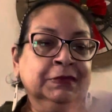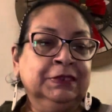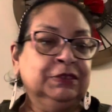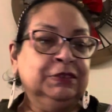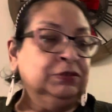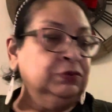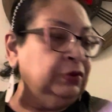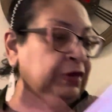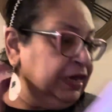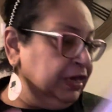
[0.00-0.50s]

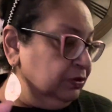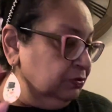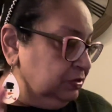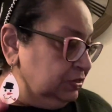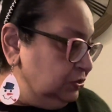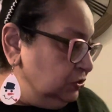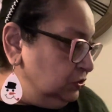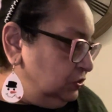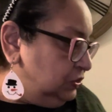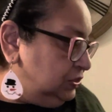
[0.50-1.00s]
So I
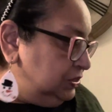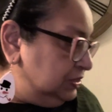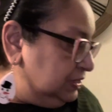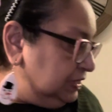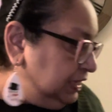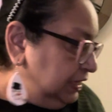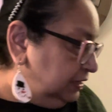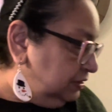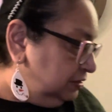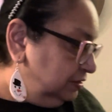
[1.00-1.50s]
was just
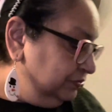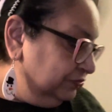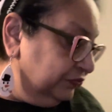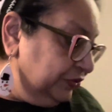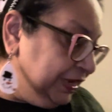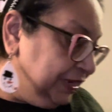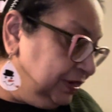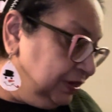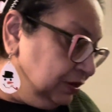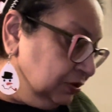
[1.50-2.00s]
excited to
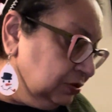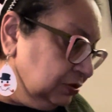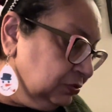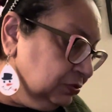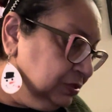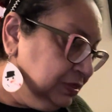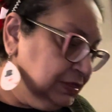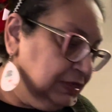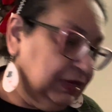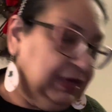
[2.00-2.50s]
find
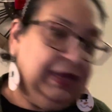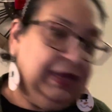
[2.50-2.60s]
those.